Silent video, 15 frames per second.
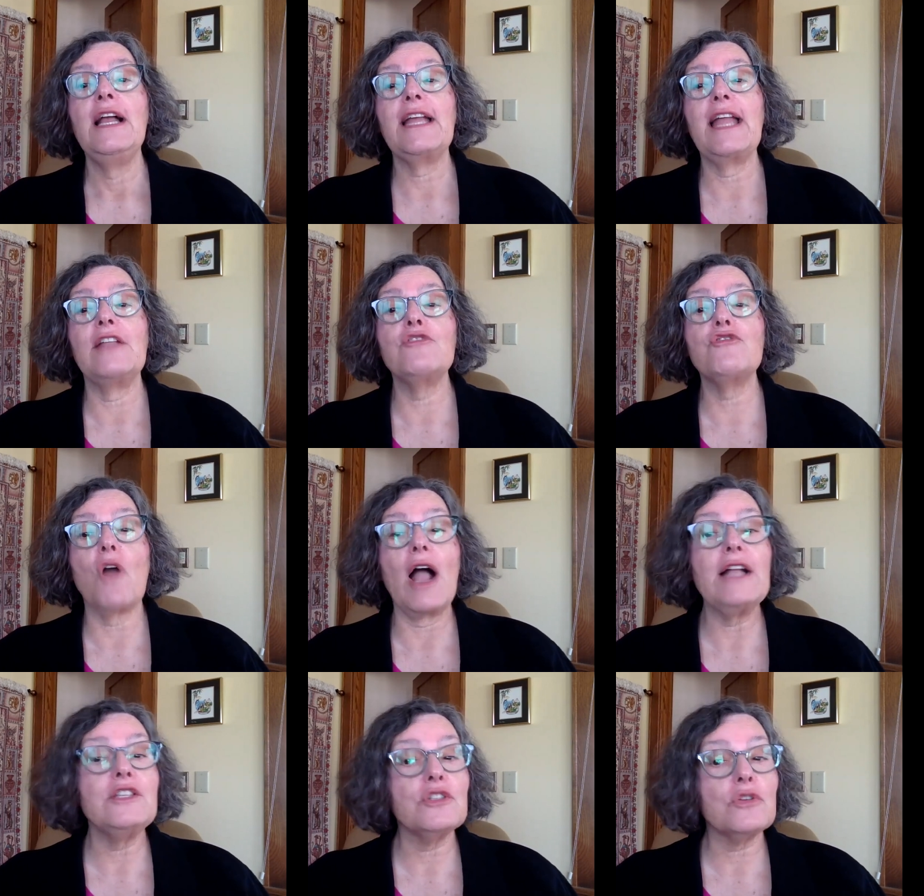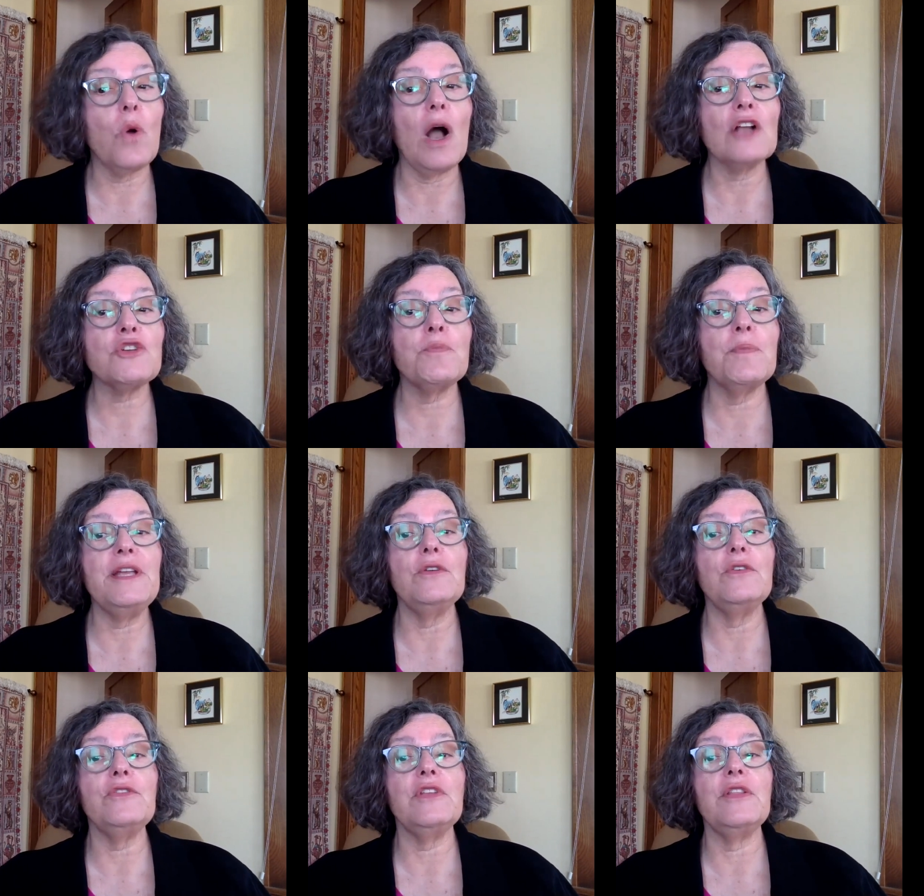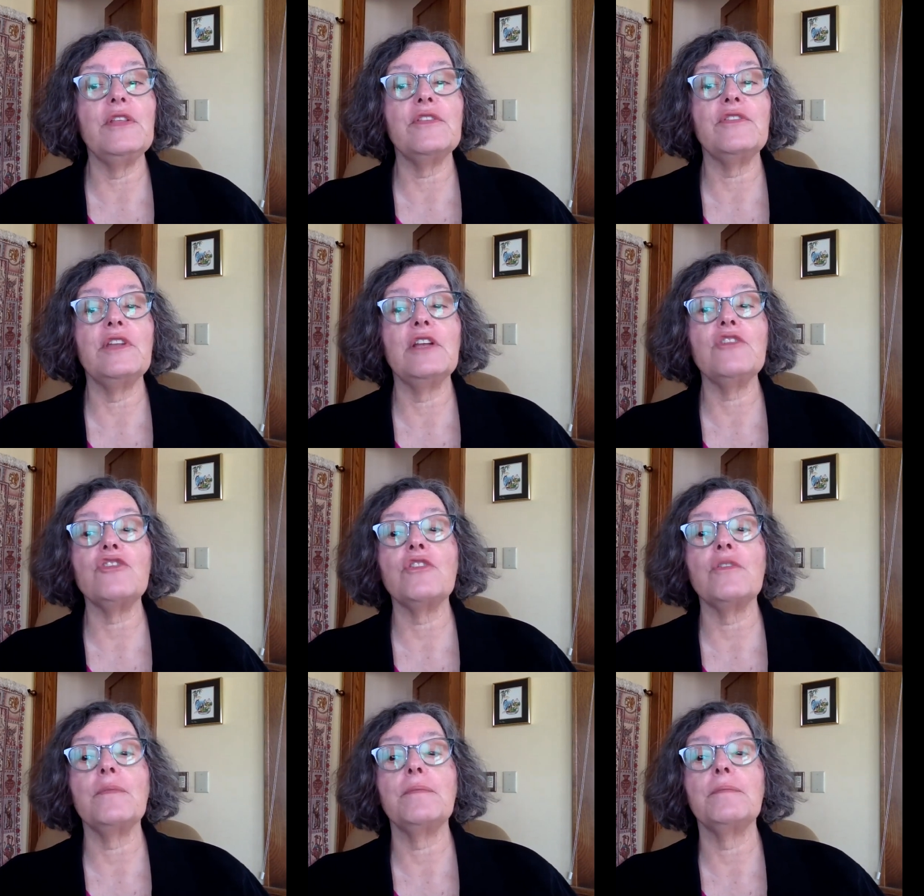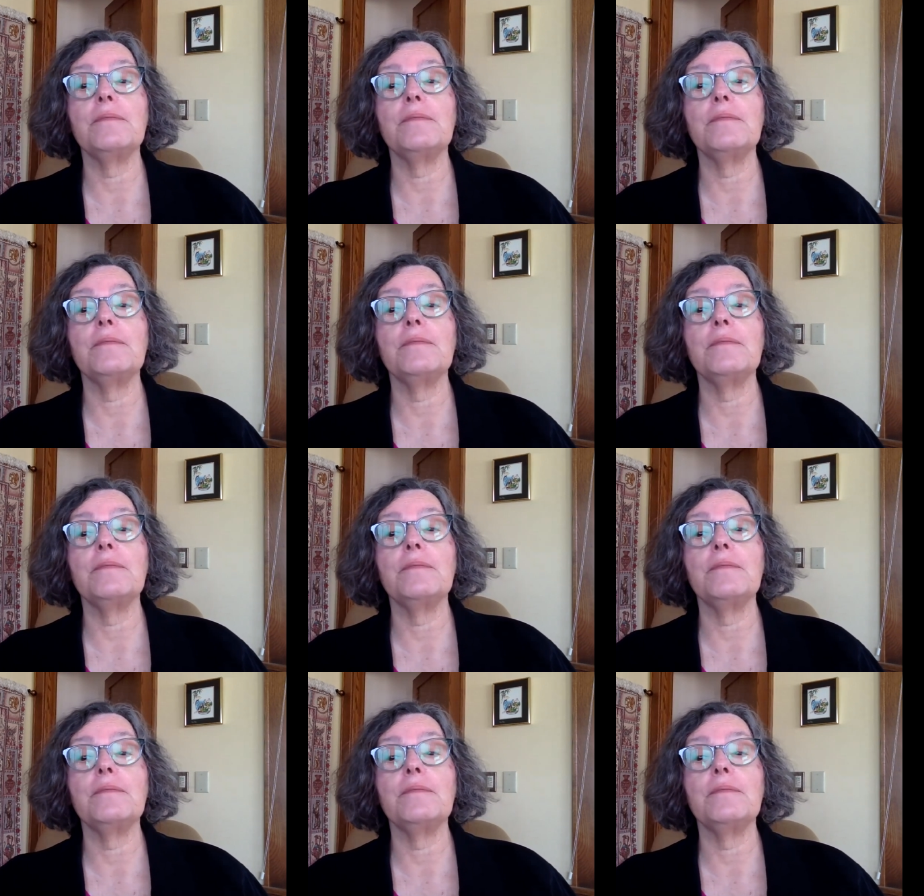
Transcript: Can dried squash be used in this dish?